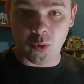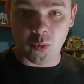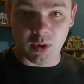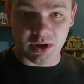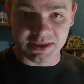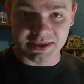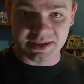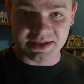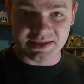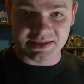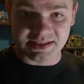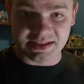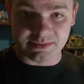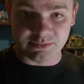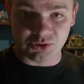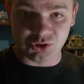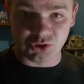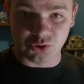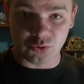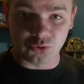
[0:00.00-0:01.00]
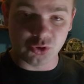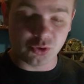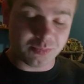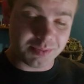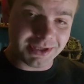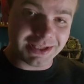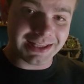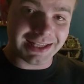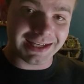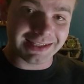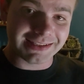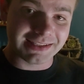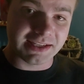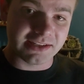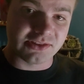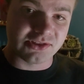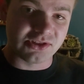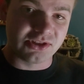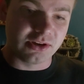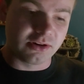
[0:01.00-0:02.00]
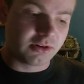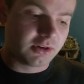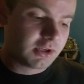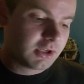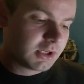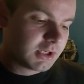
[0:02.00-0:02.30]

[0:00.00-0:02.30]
what this team is going to be like next year.